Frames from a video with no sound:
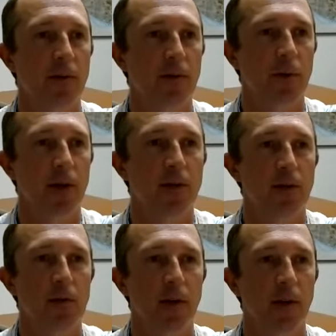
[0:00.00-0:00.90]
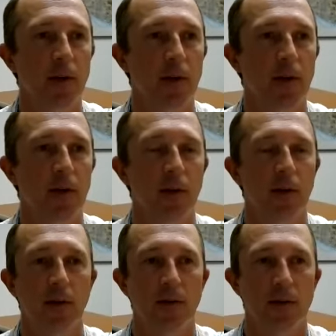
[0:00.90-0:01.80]
of ways you can
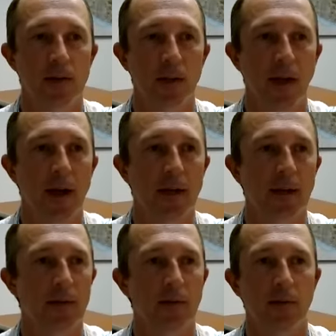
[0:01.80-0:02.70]
select.